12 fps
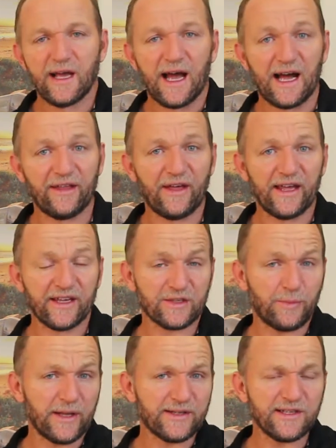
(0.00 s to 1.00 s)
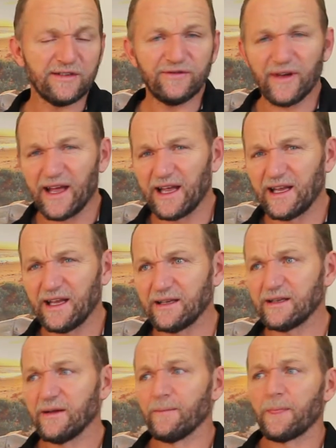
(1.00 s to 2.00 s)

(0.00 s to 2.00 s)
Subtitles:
are they expensive? And